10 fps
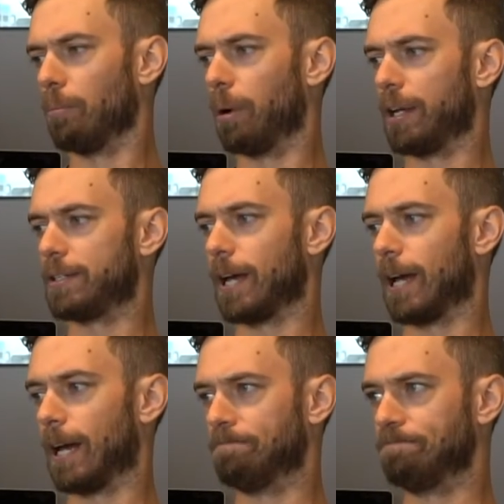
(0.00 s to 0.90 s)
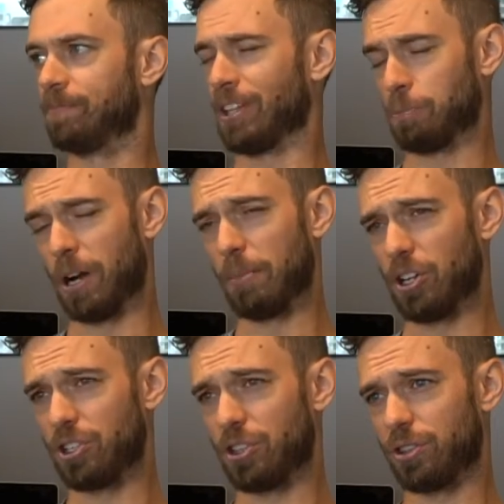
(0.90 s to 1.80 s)
But that's pretty
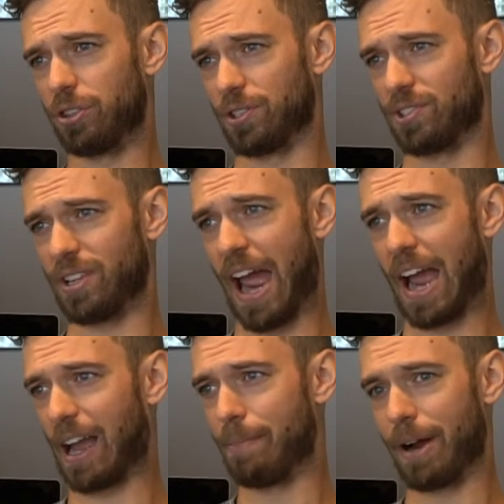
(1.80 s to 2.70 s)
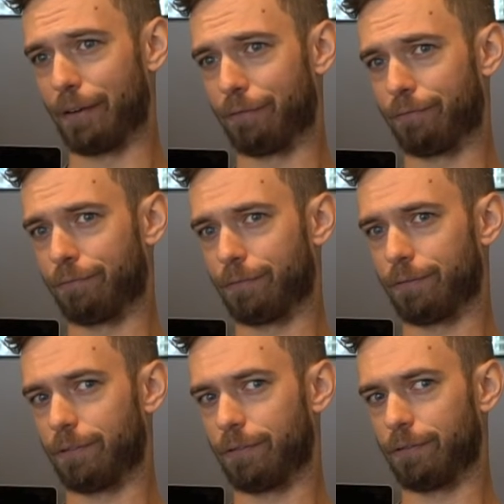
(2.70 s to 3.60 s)
much the stack. I might have
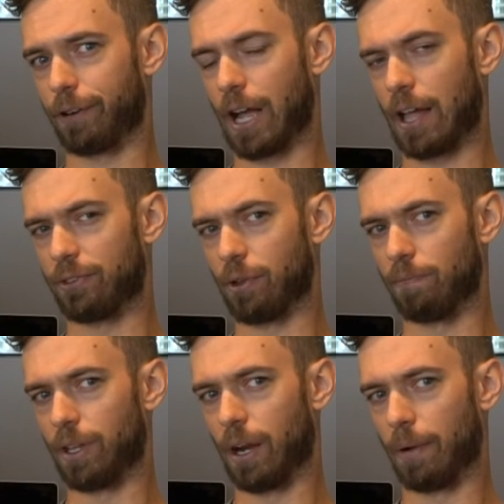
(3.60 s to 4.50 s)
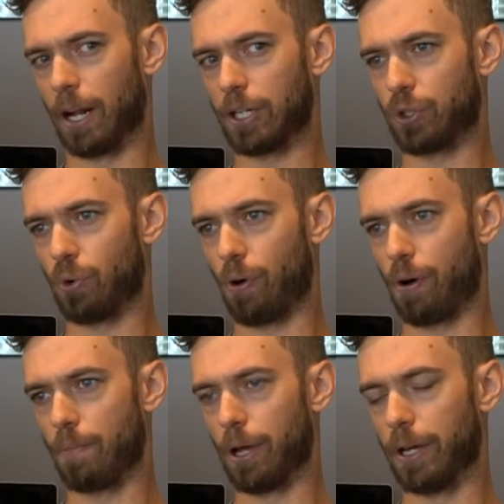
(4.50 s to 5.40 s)
forgot something, I'm not
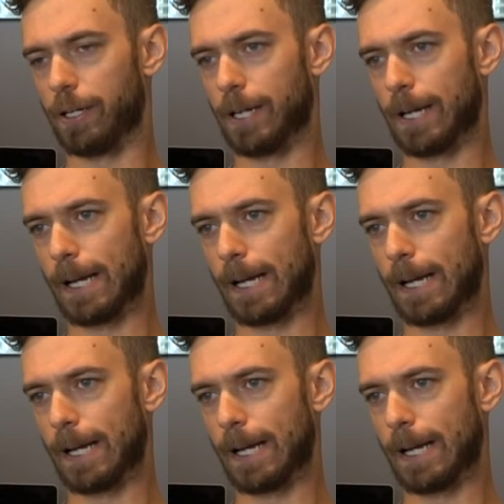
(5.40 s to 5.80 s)
sure, but